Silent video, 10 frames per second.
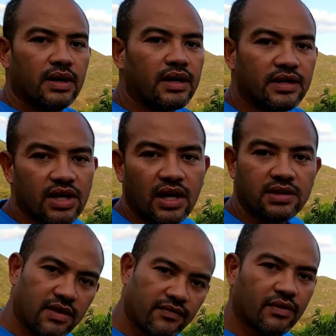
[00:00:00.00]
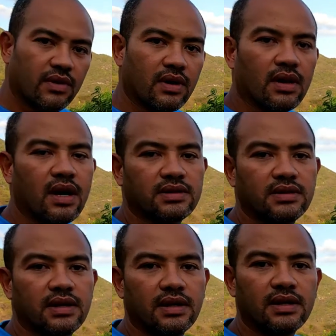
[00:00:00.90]
any chance of
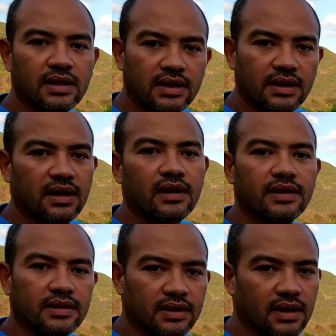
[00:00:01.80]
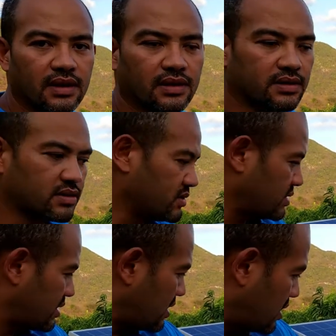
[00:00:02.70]
causing any leaking or anything like that. So
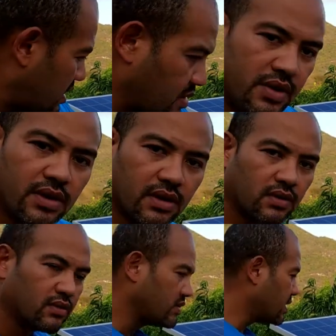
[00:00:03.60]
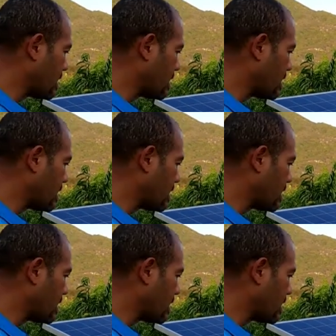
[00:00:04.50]
you can look, we